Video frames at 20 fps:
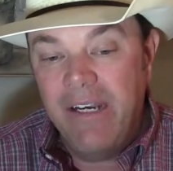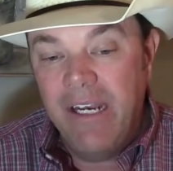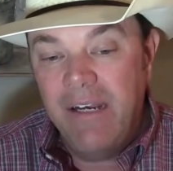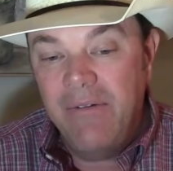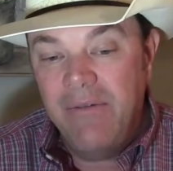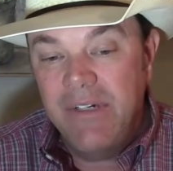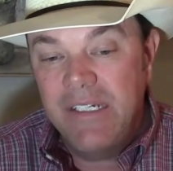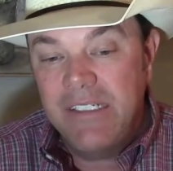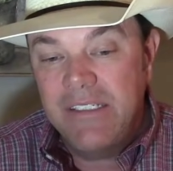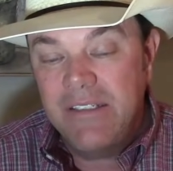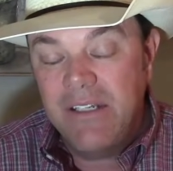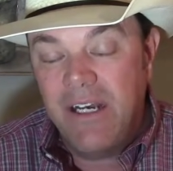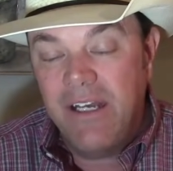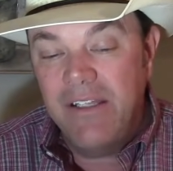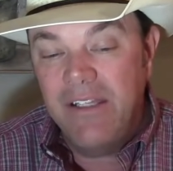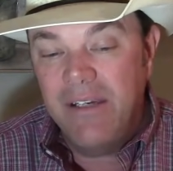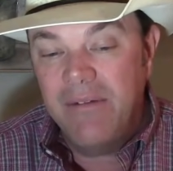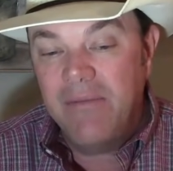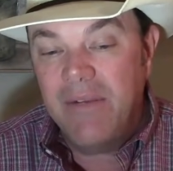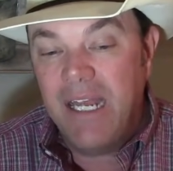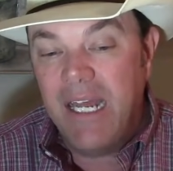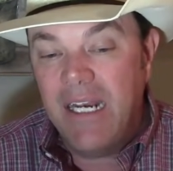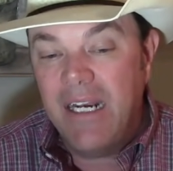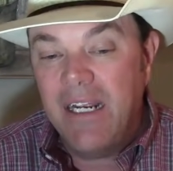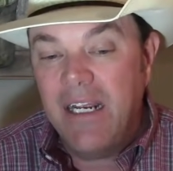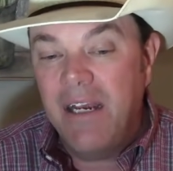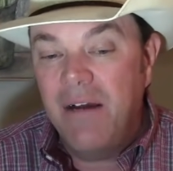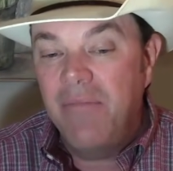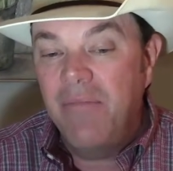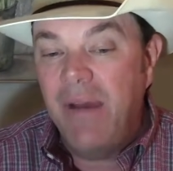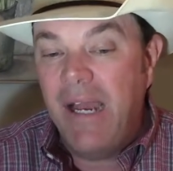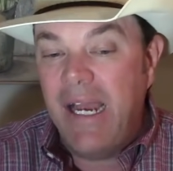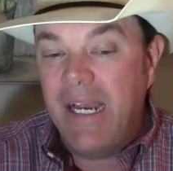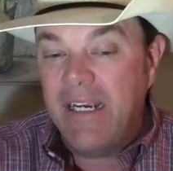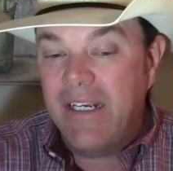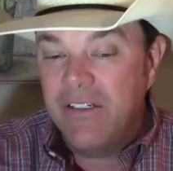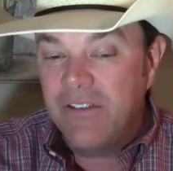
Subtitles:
and we saw them kind of come back